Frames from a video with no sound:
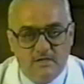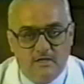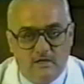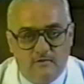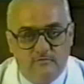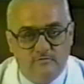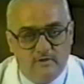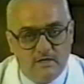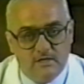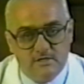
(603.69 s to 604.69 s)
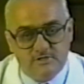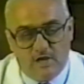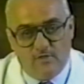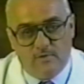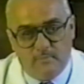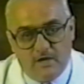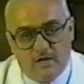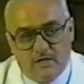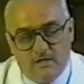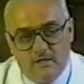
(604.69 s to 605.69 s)
of South
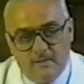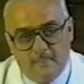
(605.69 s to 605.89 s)
America